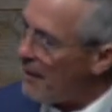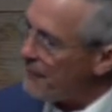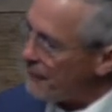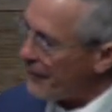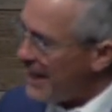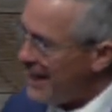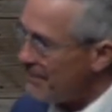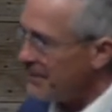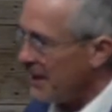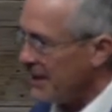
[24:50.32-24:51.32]
freedom
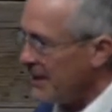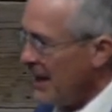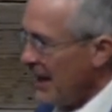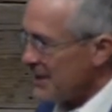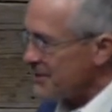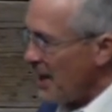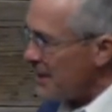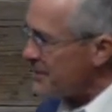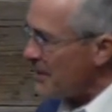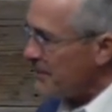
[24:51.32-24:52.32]
then is not
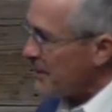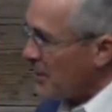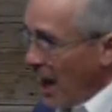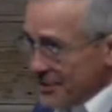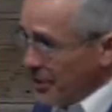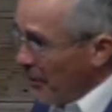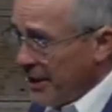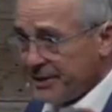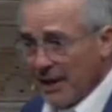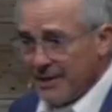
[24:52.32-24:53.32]
some, God's
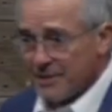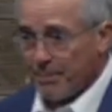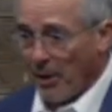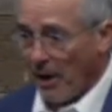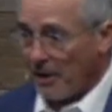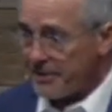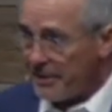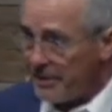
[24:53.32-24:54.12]
already done his part,